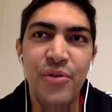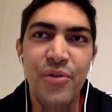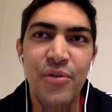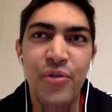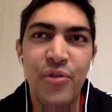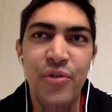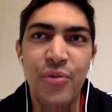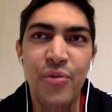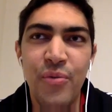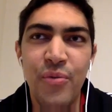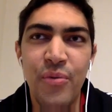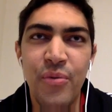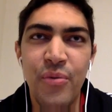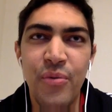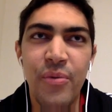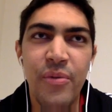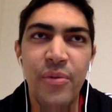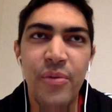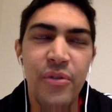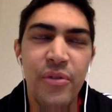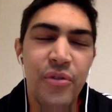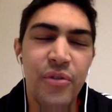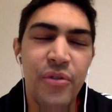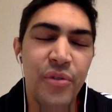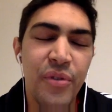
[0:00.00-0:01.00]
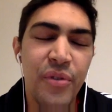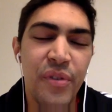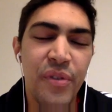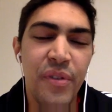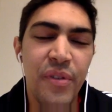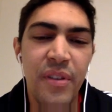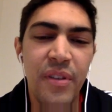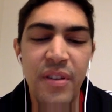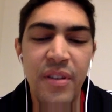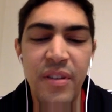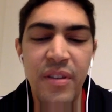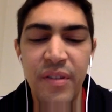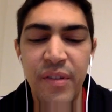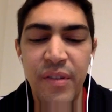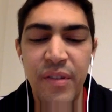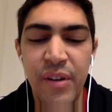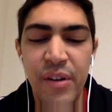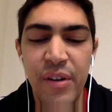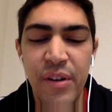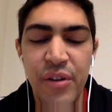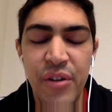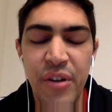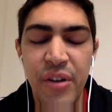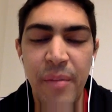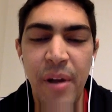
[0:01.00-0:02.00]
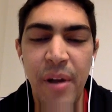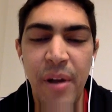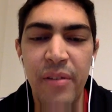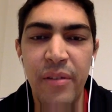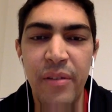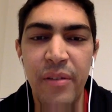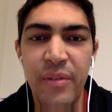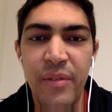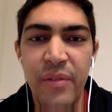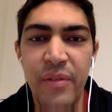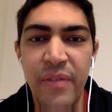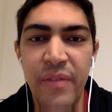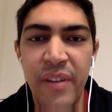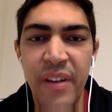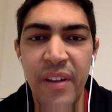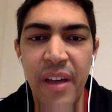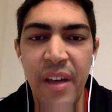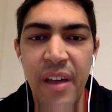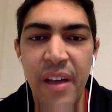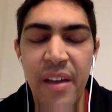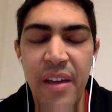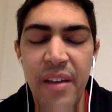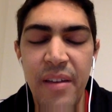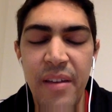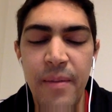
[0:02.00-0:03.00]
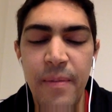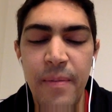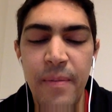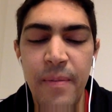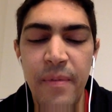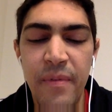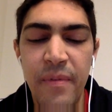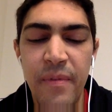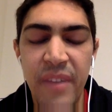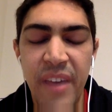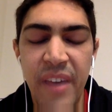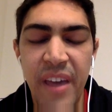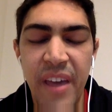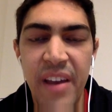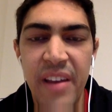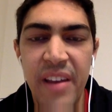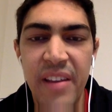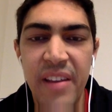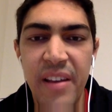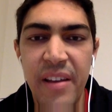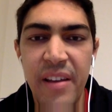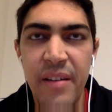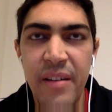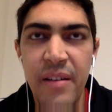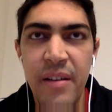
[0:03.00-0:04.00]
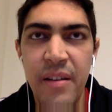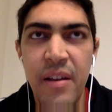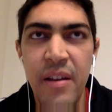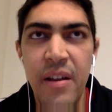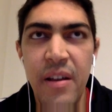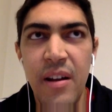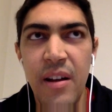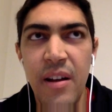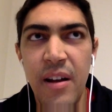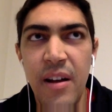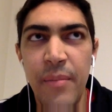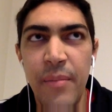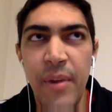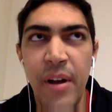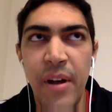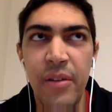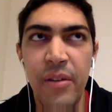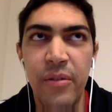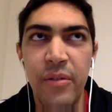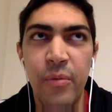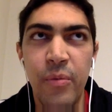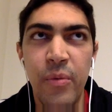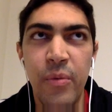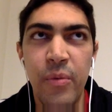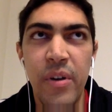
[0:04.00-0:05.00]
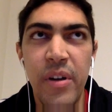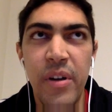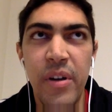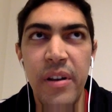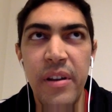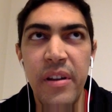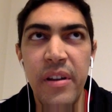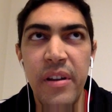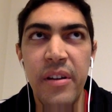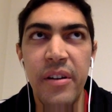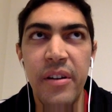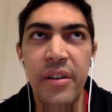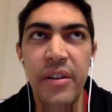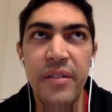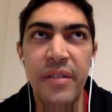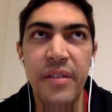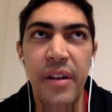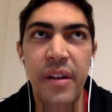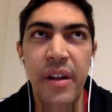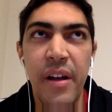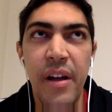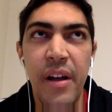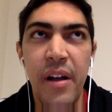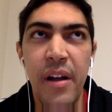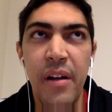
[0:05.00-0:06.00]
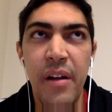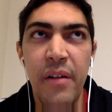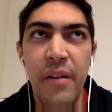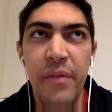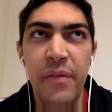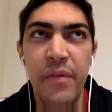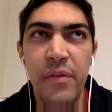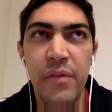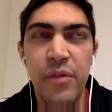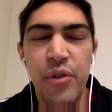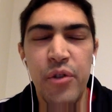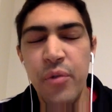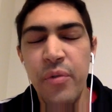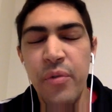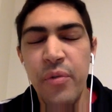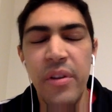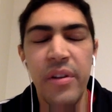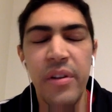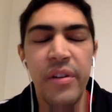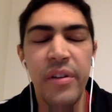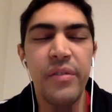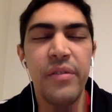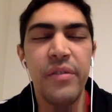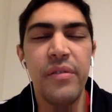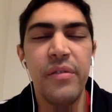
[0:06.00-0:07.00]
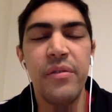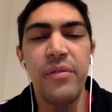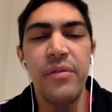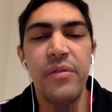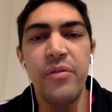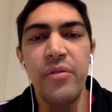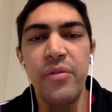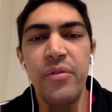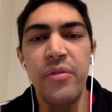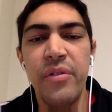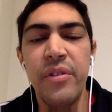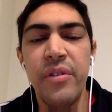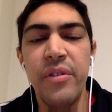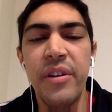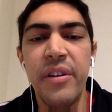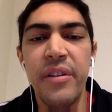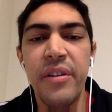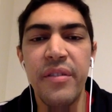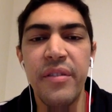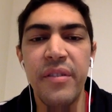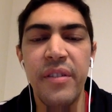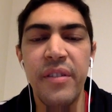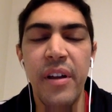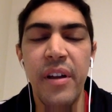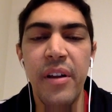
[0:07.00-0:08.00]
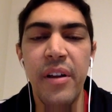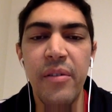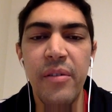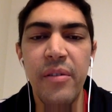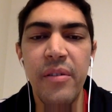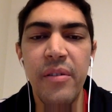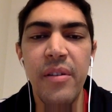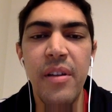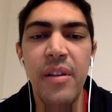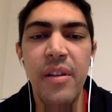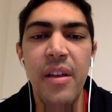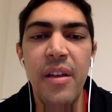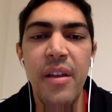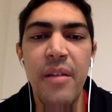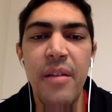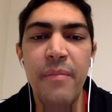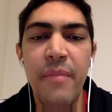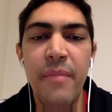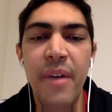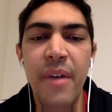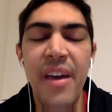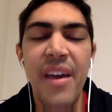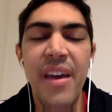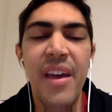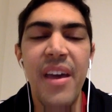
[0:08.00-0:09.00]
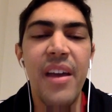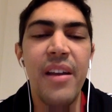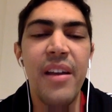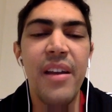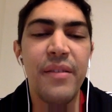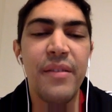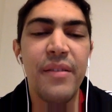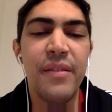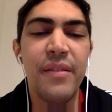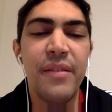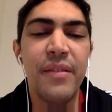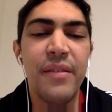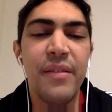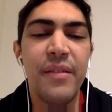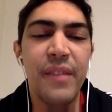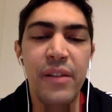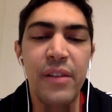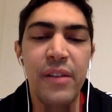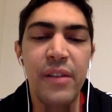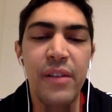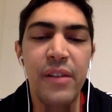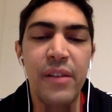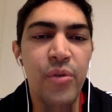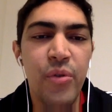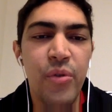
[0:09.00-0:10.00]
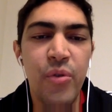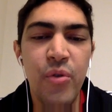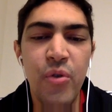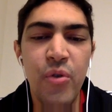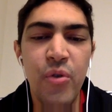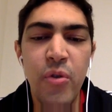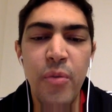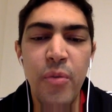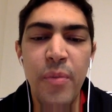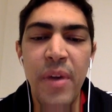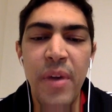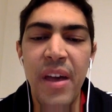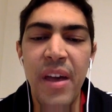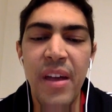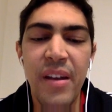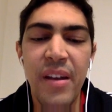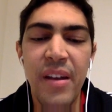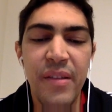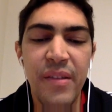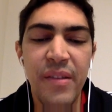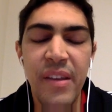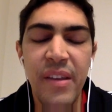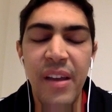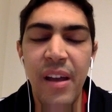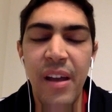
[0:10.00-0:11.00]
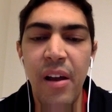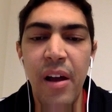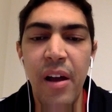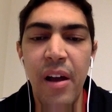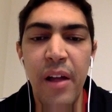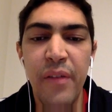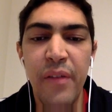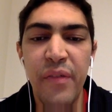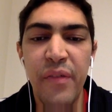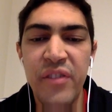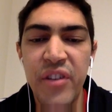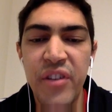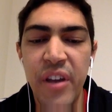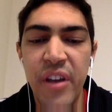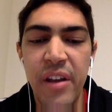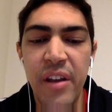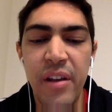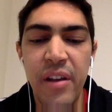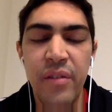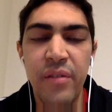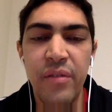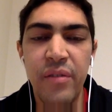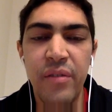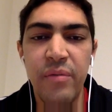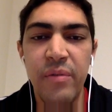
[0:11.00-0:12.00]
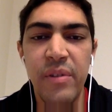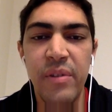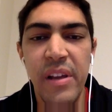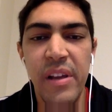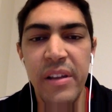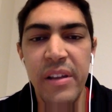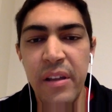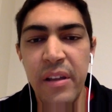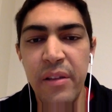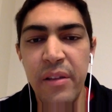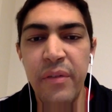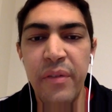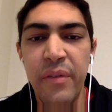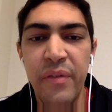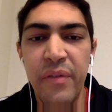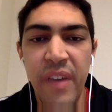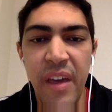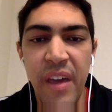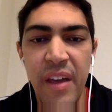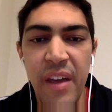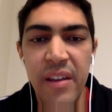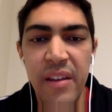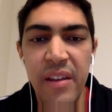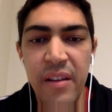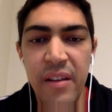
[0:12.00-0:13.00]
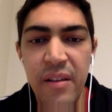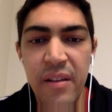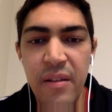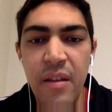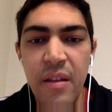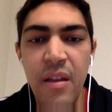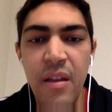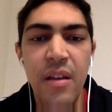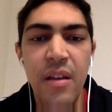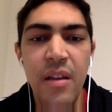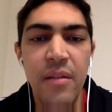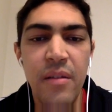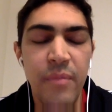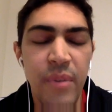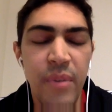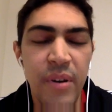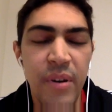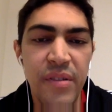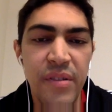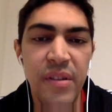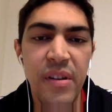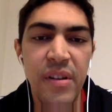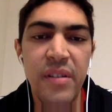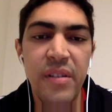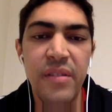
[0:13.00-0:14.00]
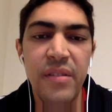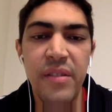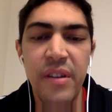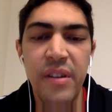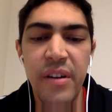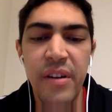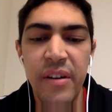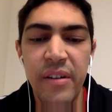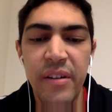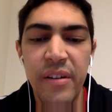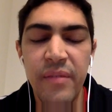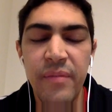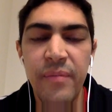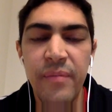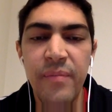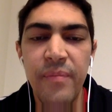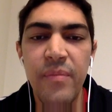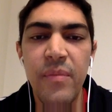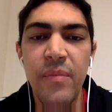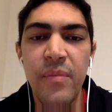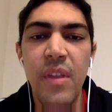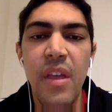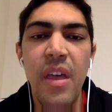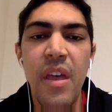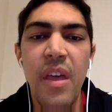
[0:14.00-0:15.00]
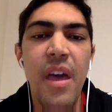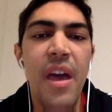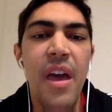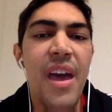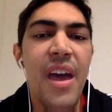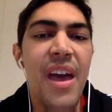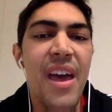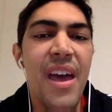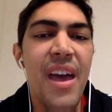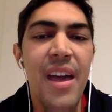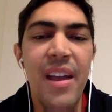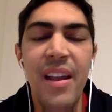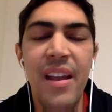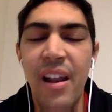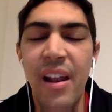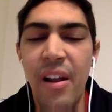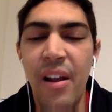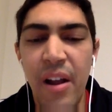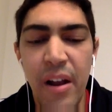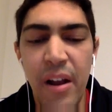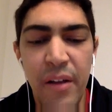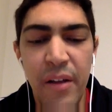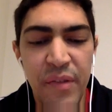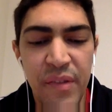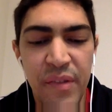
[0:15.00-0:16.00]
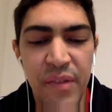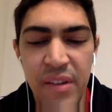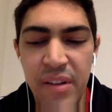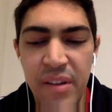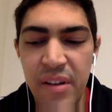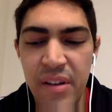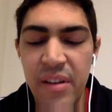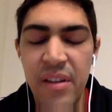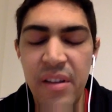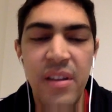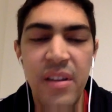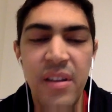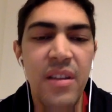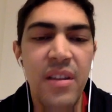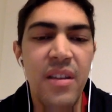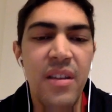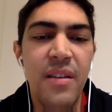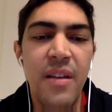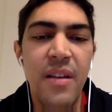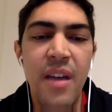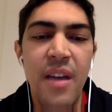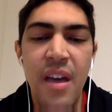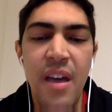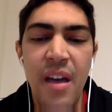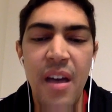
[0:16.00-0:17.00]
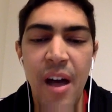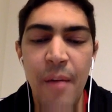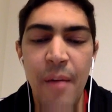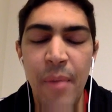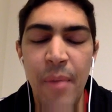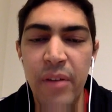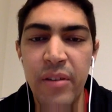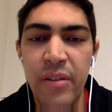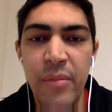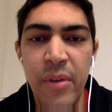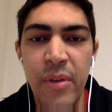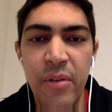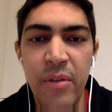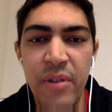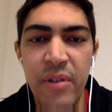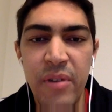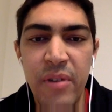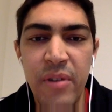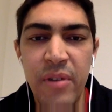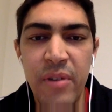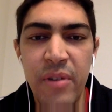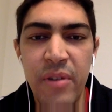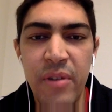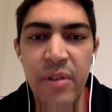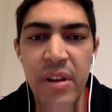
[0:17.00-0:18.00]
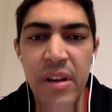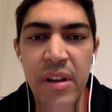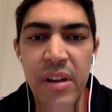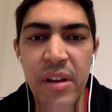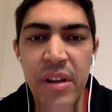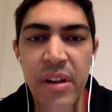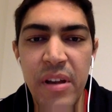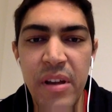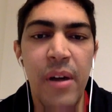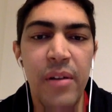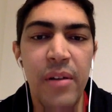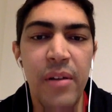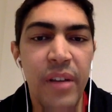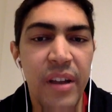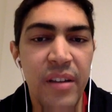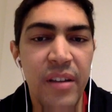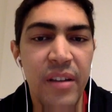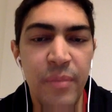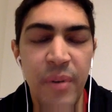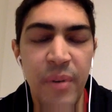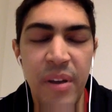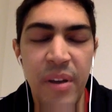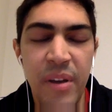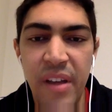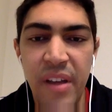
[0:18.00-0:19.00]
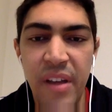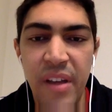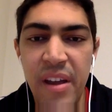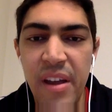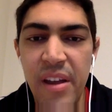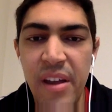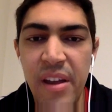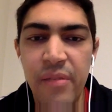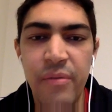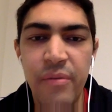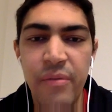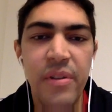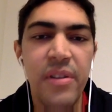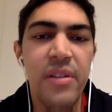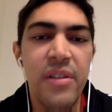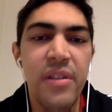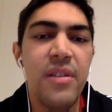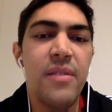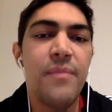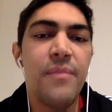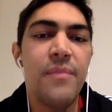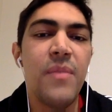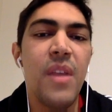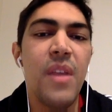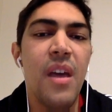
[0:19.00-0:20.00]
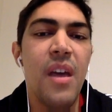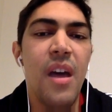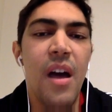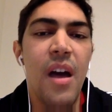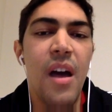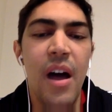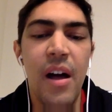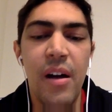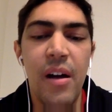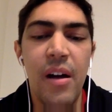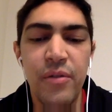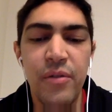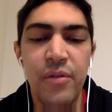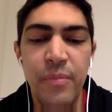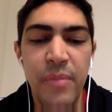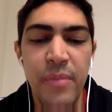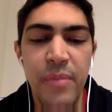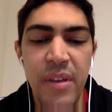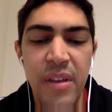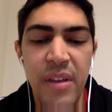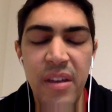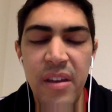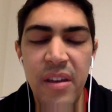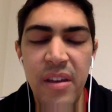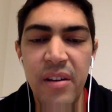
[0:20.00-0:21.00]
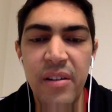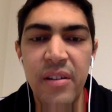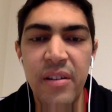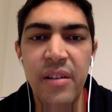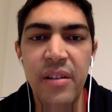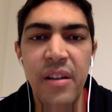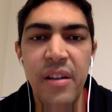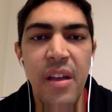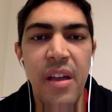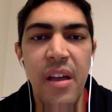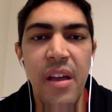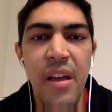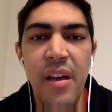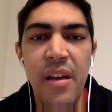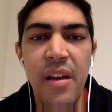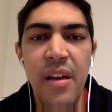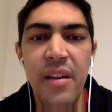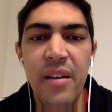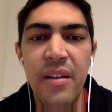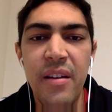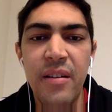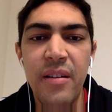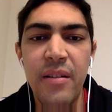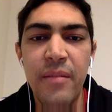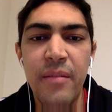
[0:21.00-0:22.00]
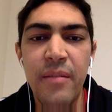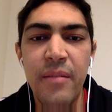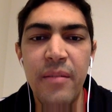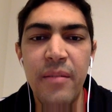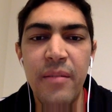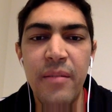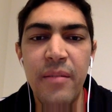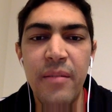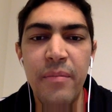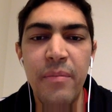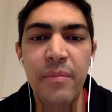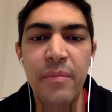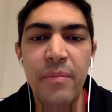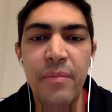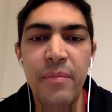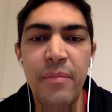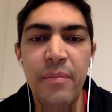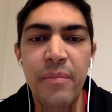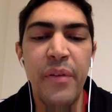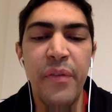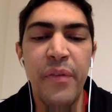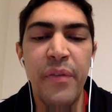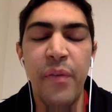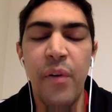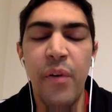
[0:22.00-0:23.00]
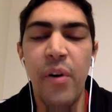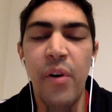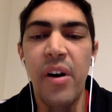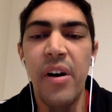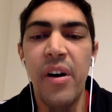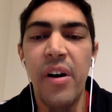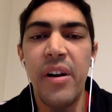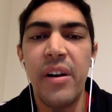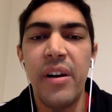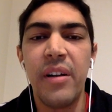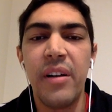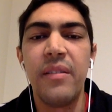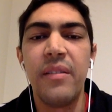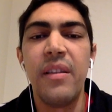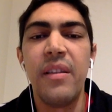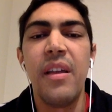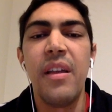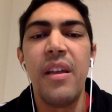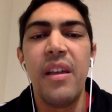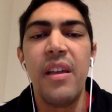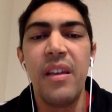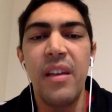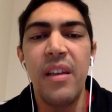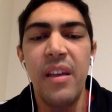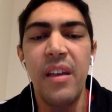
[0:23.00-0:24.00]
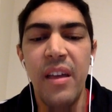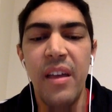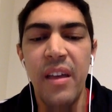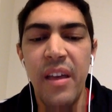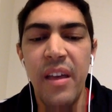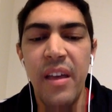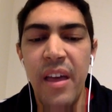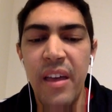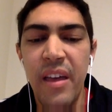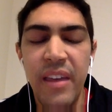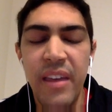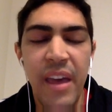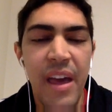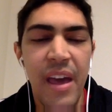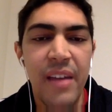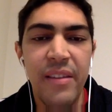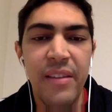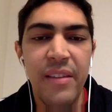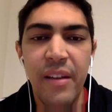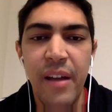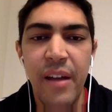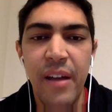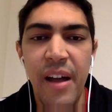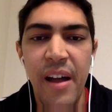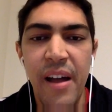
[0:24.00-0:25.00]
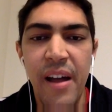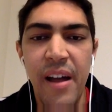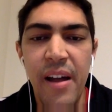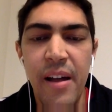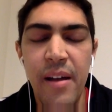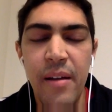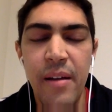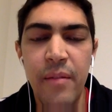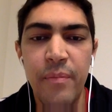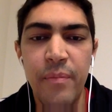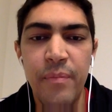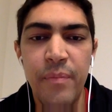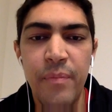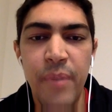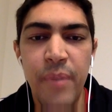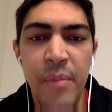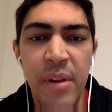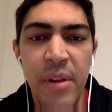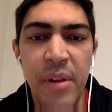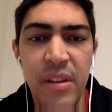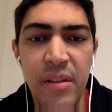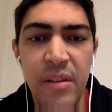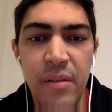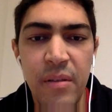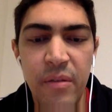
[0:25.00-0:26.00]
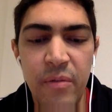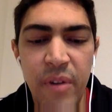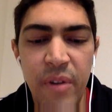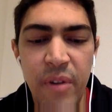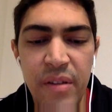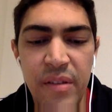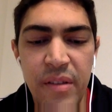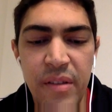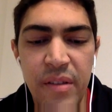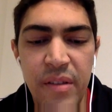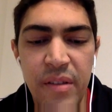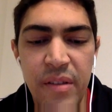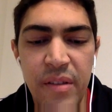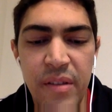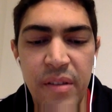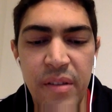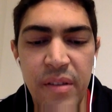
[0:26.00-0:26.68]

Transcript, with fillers: to to search about um, Canada about one year and a half, two years, two years now, mm-hmm. and such YouTube and see a lot of channels related with Canada, Brazilians there. Mm-hmm and a lot of study about immigration, about express entry, how to be here um, before I get a, a permanent resident,